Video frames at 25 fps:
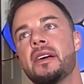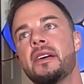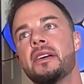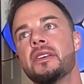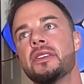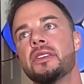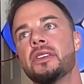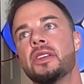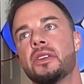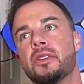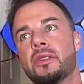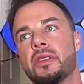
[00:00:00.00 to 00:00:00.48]

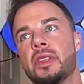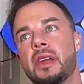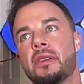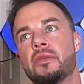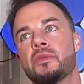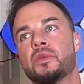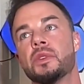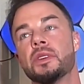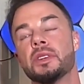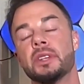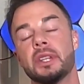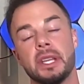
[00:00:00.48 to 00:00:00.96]
you know, they
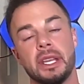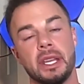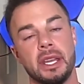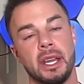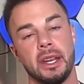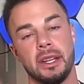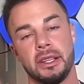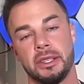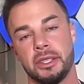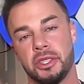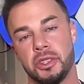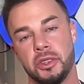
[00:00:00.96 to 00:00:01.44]
really get
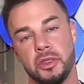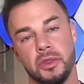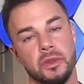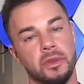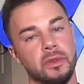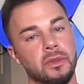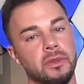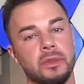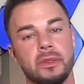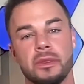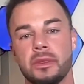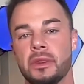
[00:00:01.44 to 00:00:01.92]

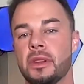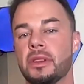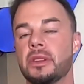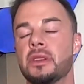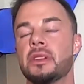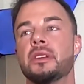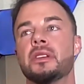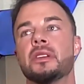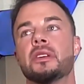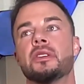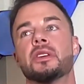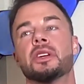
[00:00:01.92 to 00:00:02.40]
into,
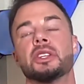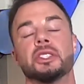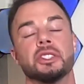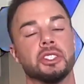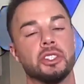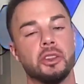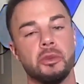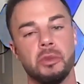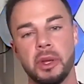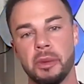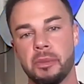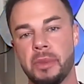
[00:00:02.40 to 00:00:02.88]
you know,
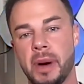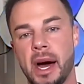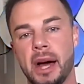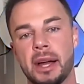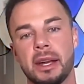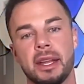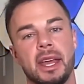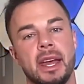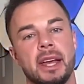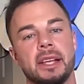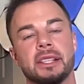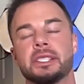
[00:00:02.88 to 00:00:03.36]
consuming
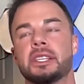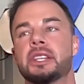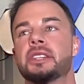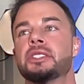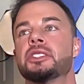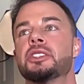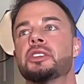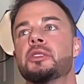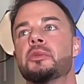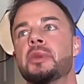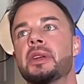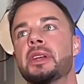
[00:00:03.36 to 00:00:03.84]
podcasts,
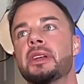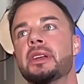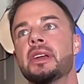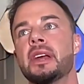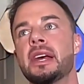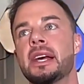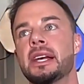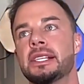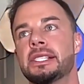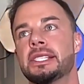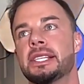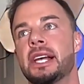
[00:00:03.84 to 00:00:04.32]
consuming
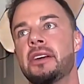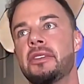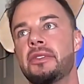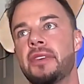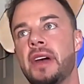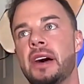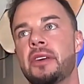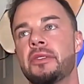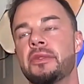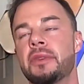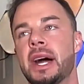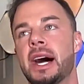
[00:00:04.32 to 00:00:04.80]

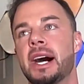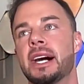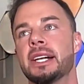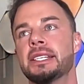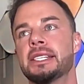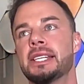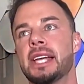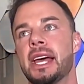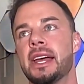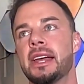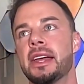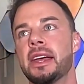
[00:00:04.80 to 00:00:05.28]
self-help
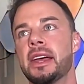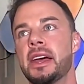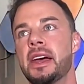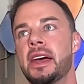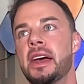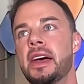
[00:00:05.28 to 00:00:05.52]
content,